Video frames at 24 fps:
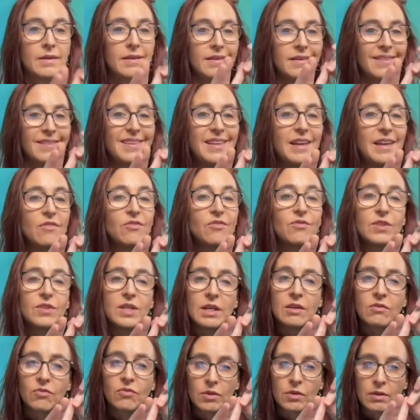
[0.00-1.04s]

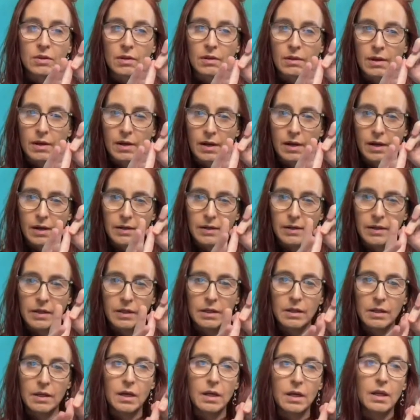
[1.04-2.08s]
lifting for the la,
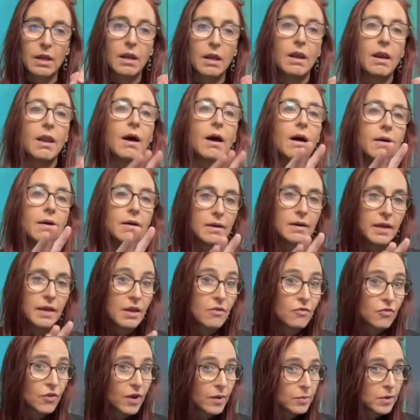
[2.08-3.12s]
ding-a-la,
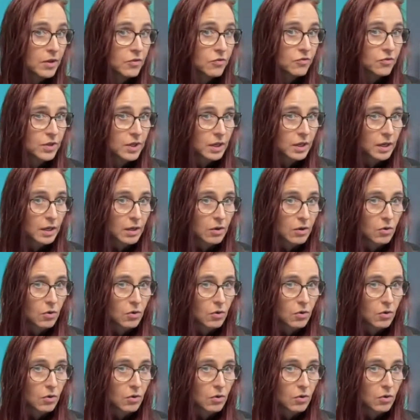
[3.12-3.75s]
if I'm lifting.